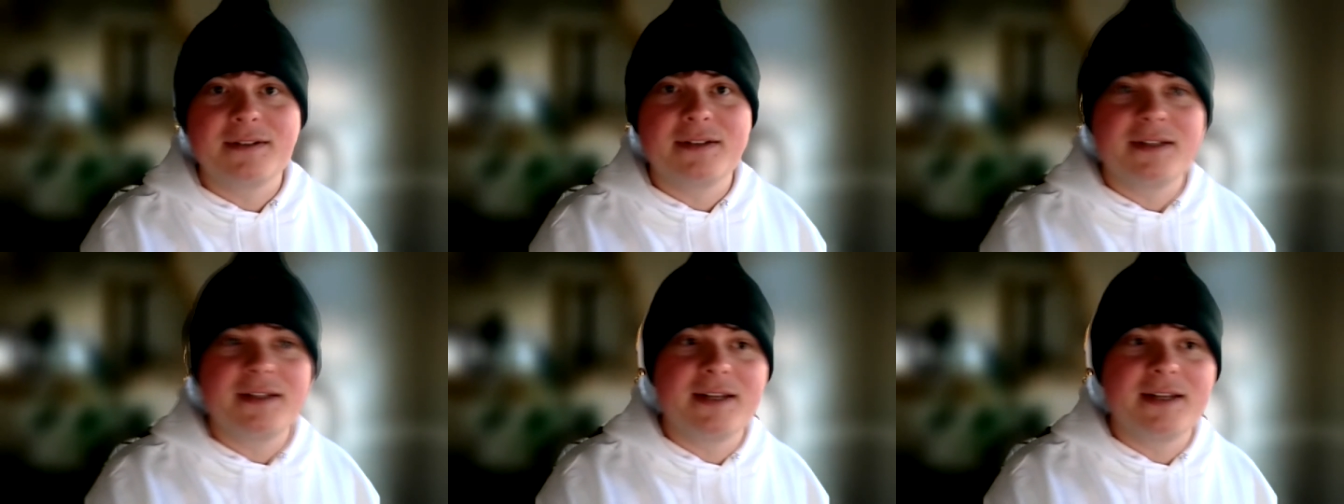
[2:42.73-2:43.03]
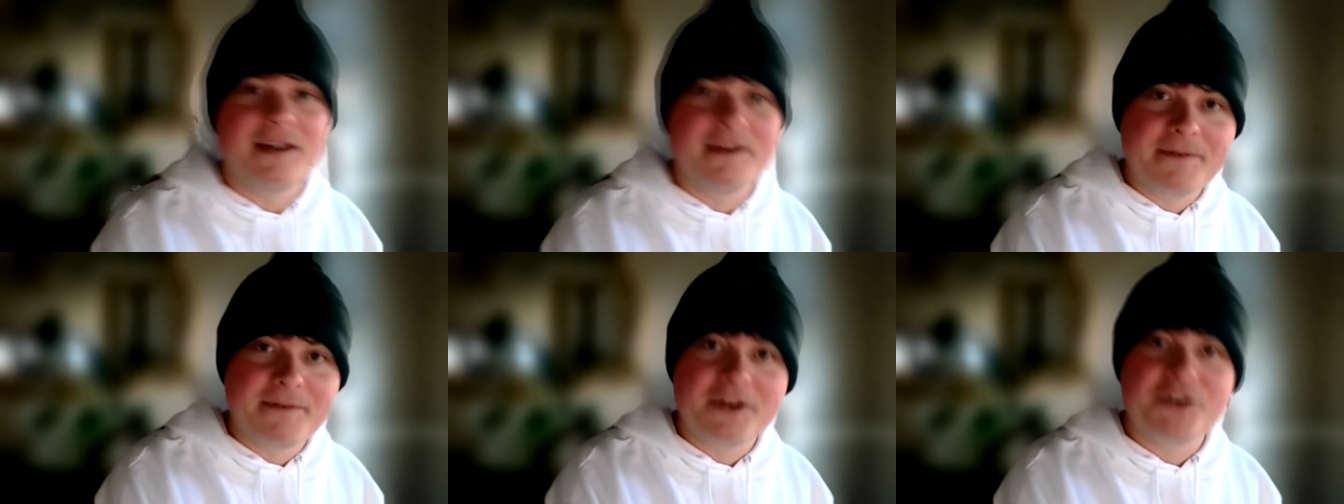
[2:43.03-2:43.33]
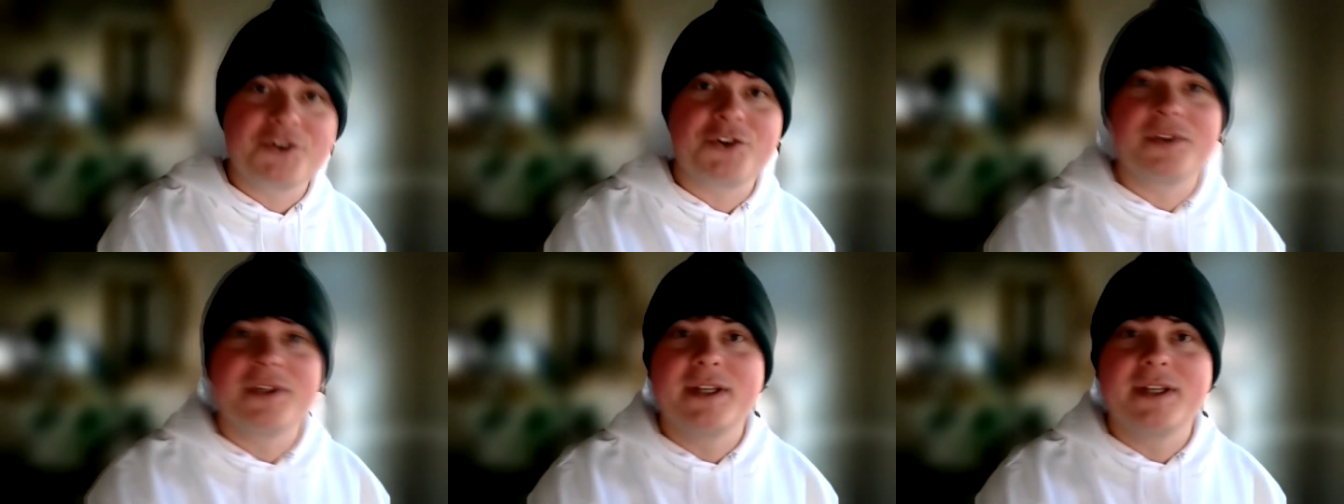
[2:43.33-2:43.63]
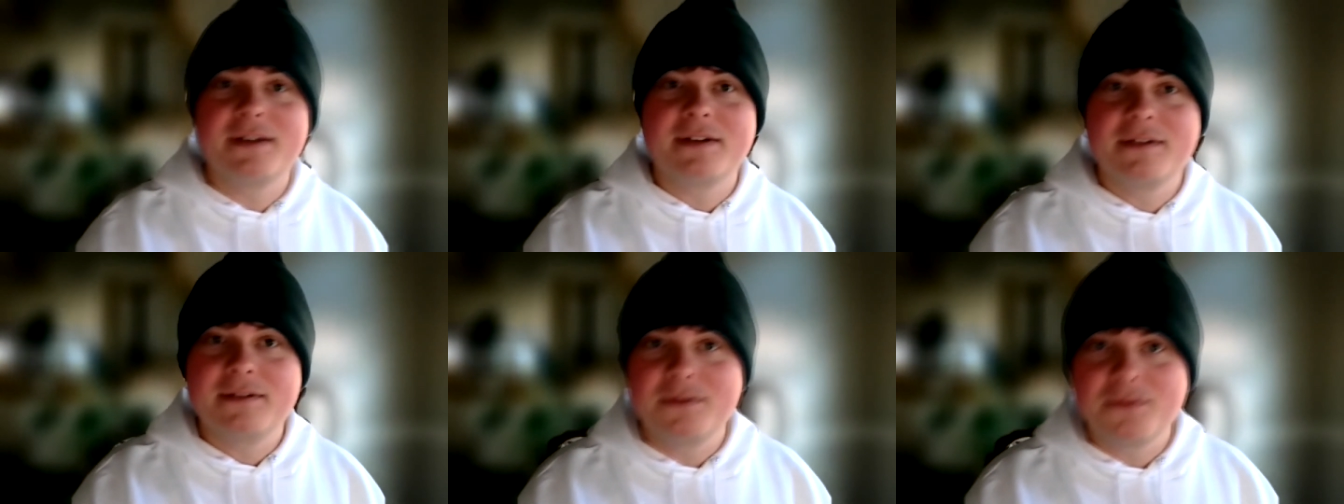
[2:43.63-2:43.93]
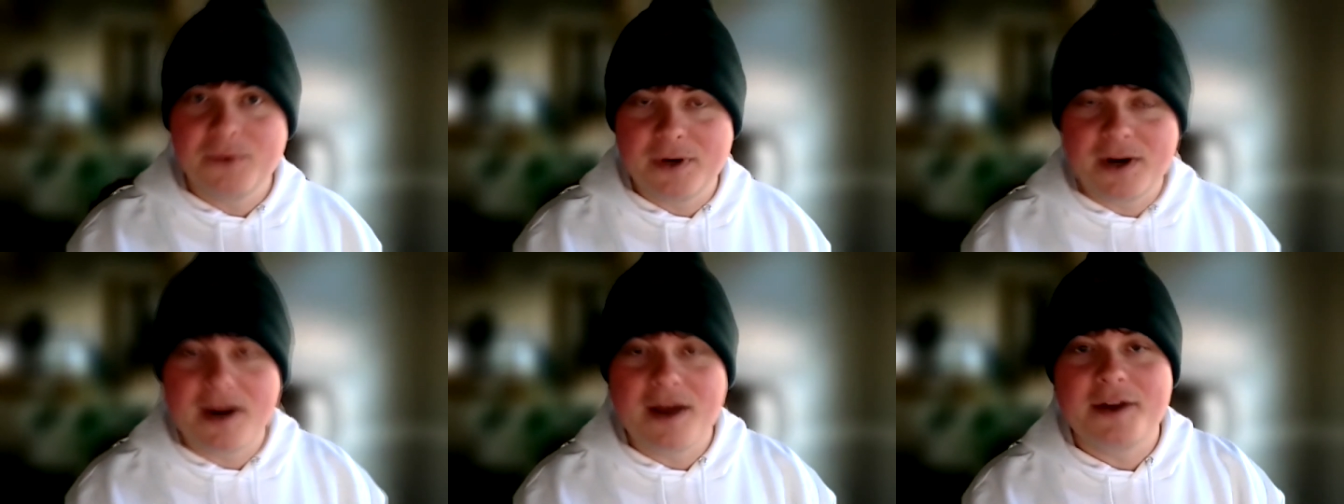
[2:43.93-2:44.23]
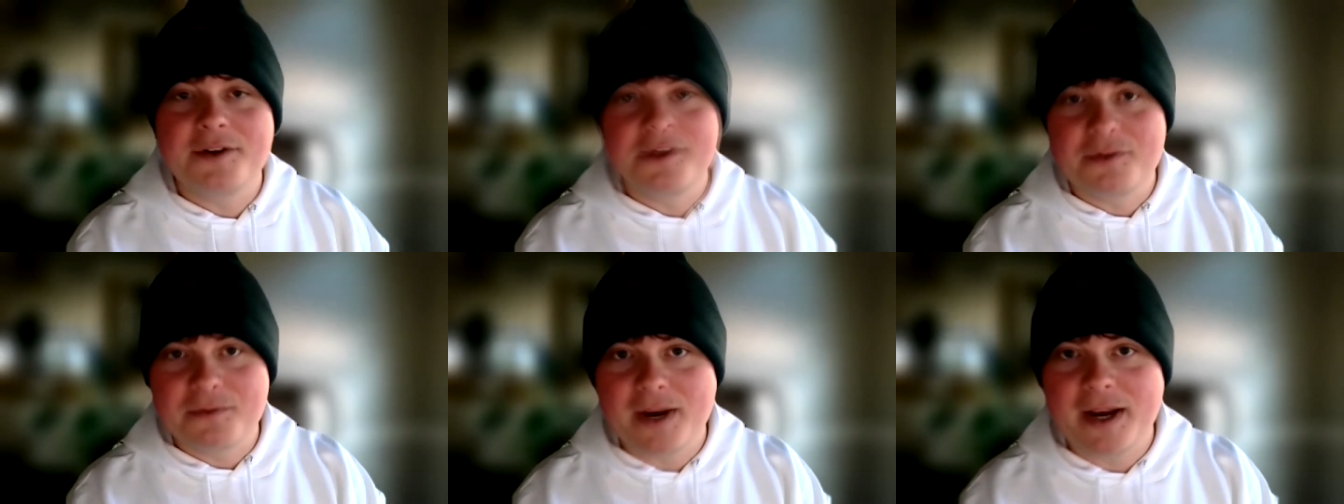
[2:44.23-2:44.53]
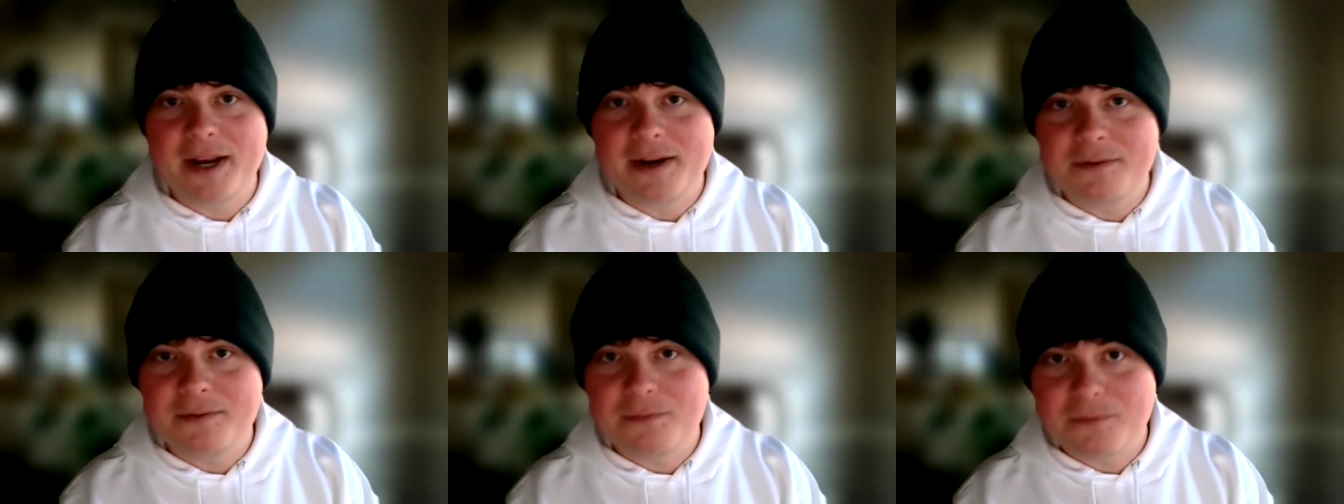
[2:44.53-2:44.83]
he eventually went on to
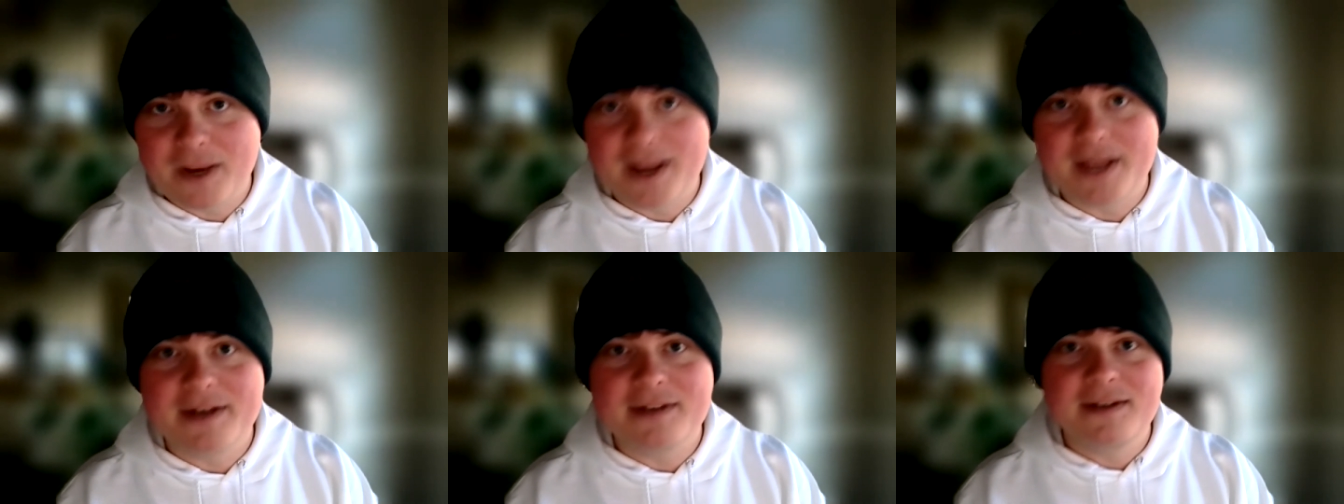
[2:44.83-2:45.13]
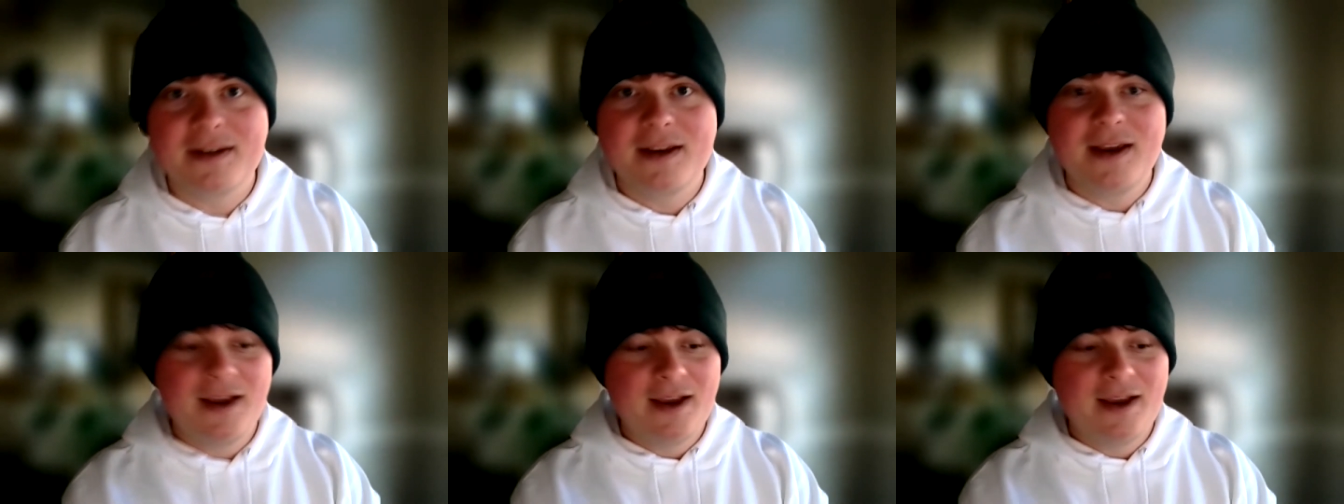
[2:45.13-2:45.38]
write Rent.